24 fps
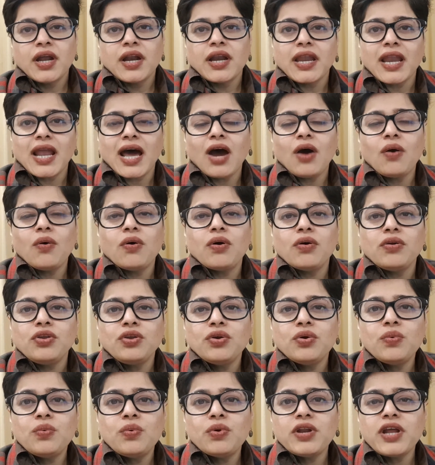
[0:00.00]
Now,
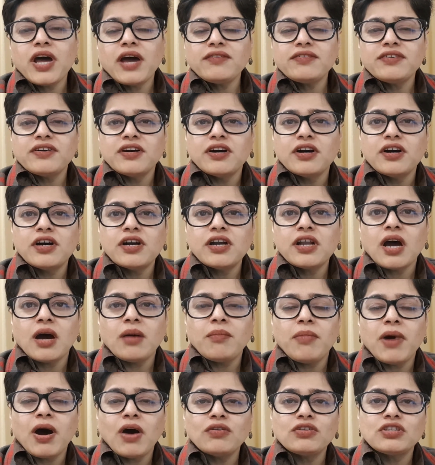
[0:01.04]
you would have heard
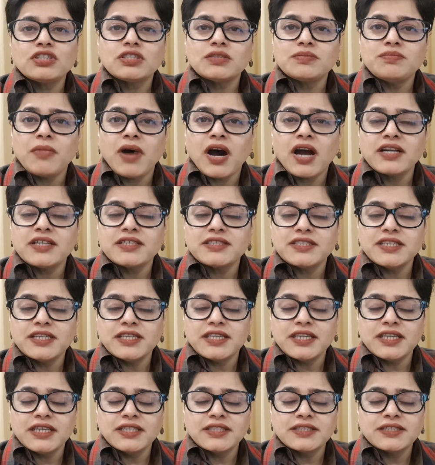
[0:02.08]
about smart
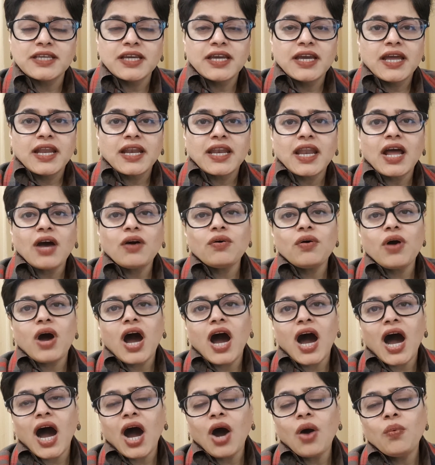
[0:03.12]
cities. Now,
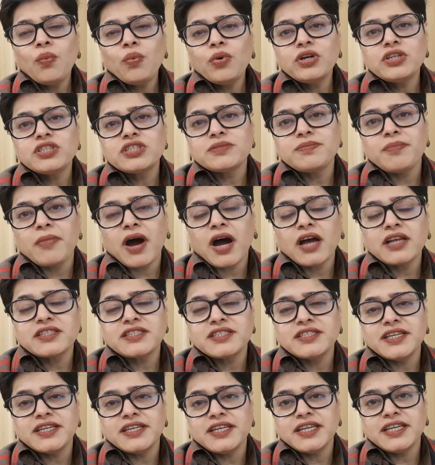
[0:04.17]
how would smart
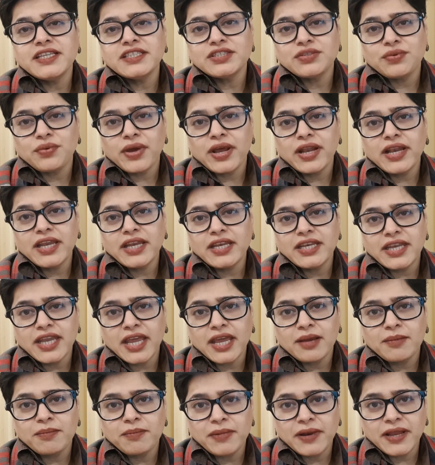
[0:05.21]
cities really
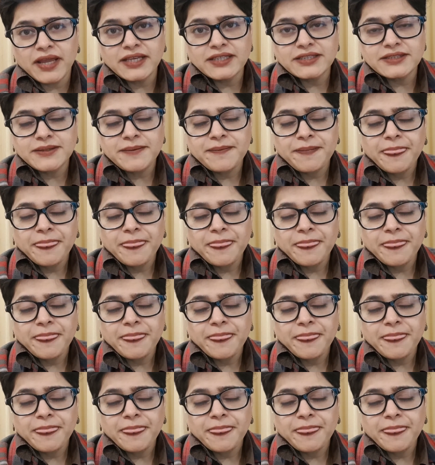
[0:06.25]
take place?